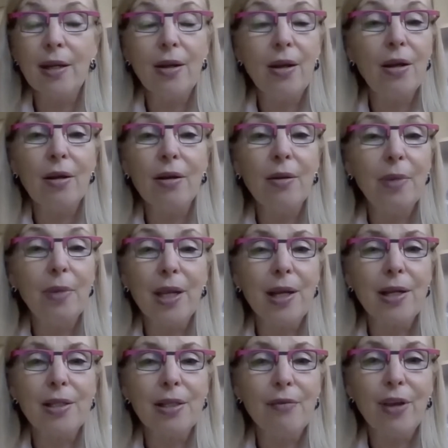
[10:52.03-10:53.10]
and oh my
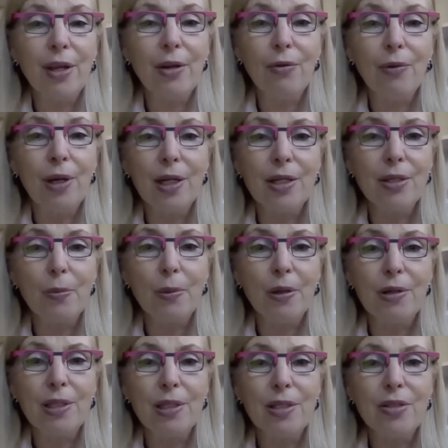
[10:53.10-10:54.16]
gosh, they've had great
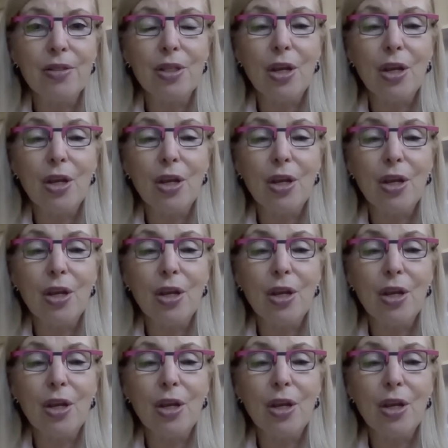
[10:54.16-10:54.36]
experiences.